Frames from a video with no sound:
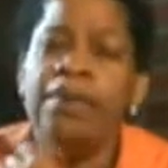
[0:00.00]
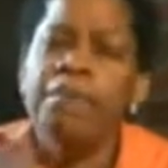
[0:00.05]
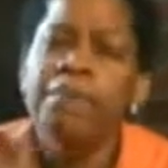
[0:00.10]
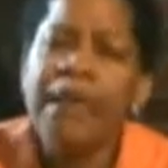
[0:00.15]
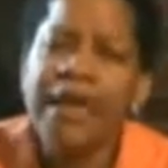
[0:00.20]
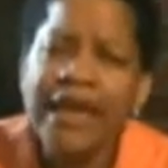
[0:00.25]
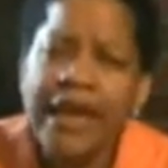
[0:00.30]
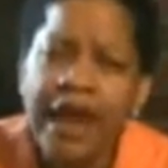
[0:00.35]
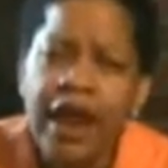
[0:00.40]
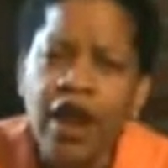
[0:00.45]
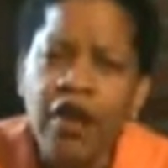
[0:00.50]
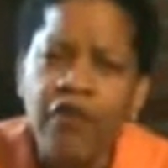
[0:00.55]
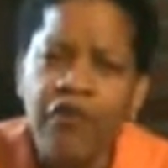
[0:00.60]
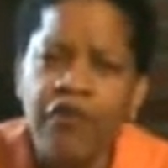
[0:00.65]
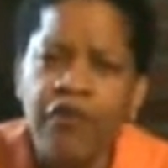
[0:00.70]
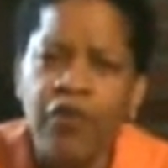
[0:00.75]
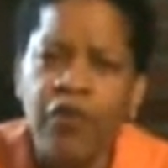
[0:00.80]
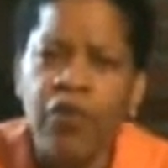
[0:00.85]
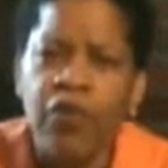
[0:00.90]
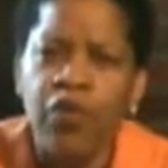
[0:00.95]
Be
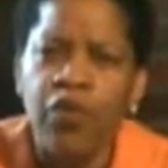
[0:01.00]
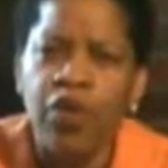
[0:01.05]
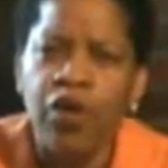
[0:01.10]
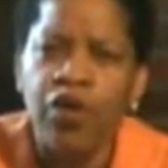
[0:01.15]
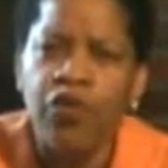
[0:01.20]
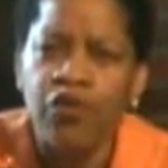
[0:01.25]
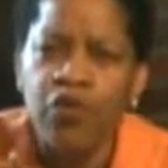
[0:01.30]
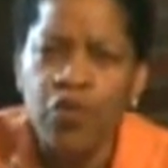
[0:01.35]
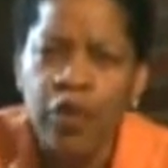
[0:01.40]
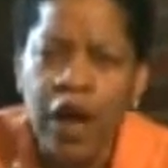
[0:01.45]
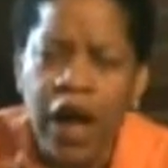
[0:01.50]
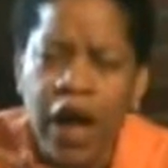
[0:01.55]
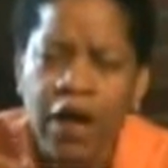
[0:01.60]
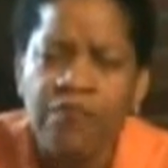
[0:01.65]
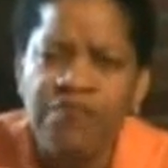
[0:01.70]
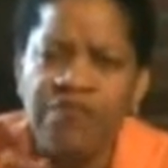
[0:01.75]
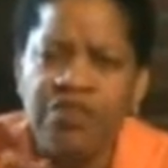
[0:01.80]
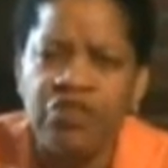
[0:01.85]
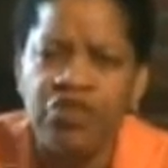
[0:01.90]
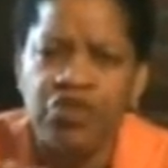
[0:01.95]
careful of who
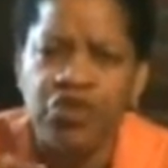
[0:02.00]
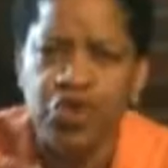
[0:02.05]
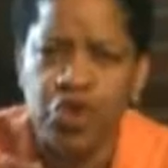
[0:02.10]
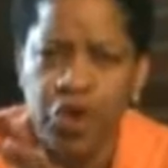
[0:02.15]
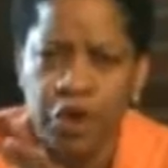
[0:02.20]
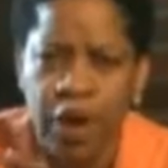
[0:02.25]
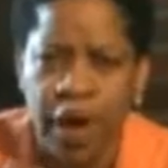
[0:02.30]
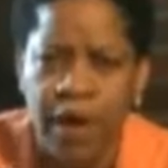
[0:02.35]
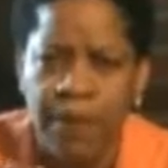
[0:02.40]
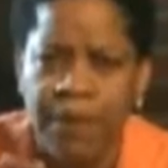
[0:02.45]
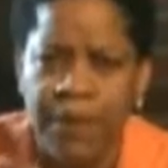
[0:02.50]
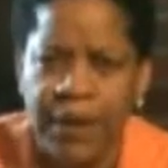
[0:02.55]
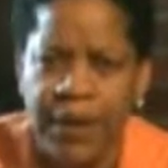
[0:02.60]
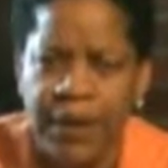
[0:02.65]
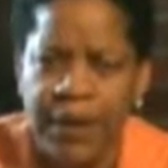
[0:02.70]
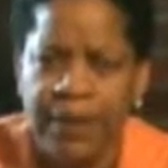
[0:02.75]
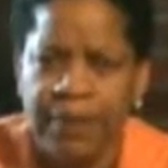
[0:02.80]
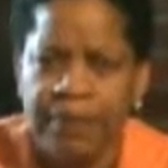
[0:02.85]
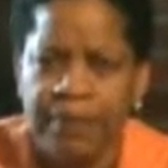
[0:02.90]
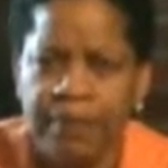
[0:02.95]
comes into your
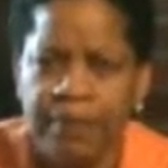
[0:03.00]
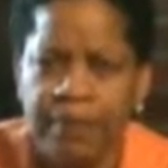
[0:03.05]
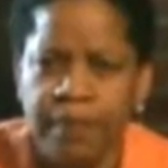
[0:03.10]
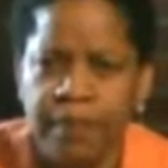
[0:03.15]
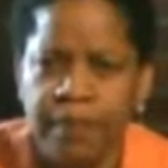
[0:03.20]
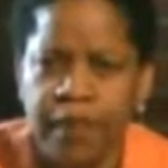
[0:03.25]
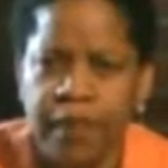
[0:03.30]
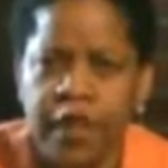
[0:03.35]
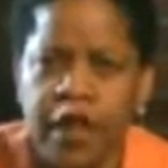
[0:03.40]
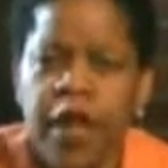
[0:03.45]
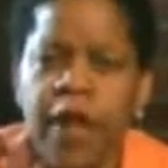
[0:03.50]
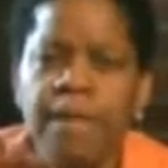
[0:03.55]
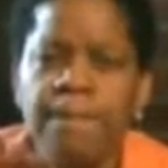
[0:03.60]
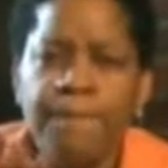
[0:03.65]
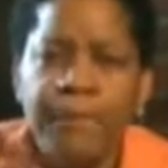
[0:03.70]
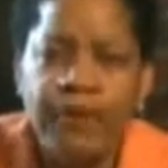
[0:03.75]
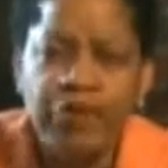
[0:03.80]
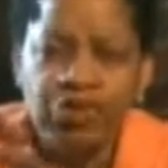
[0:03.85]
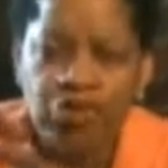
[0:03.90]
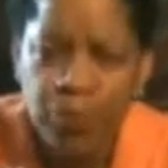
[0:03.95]
company,
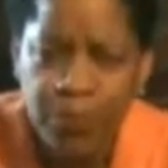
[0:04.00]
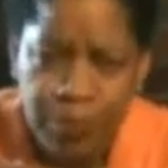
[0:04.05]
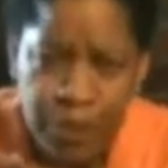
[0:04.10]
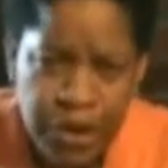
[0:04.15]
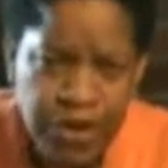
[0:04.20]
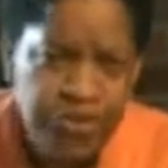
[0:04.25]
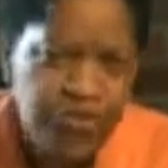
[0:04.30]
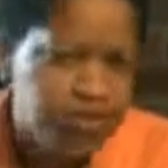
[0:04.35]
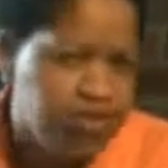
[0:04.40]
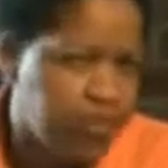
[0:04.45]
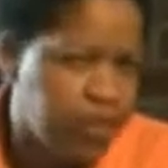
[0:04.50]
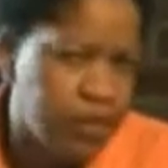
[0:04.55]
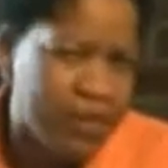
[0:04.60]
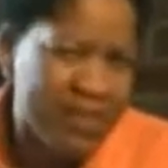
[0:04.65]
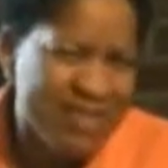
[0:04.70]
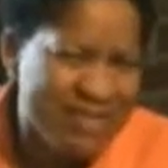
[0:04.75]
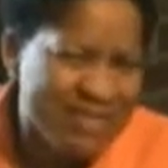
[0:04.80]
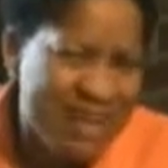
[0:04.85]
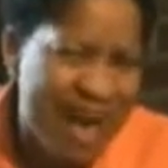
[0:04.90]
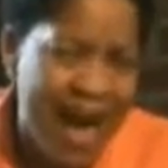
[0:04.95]
but you push them
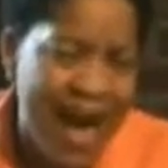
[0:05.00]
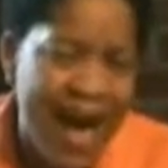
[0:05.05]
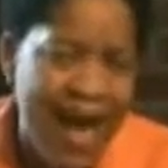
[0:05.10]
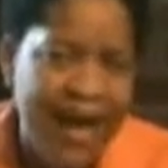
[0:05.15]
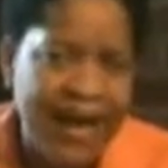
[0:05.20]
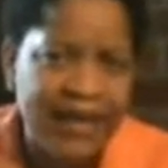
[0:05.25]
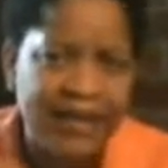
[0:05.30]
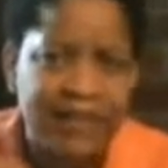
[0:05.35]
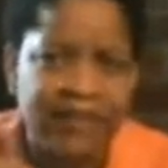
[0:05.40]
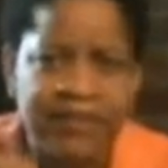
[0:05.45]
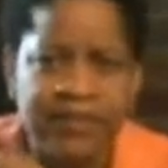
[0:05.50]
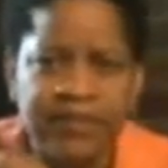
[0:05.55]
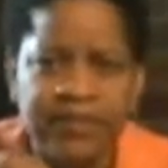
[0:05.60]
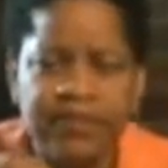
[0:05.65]
aside.